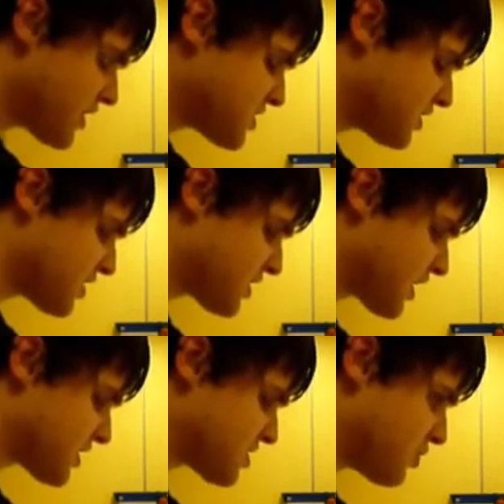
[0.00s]
guess they did
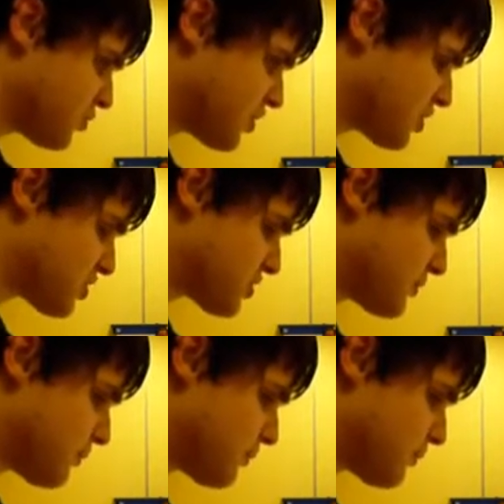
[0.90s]
that so you could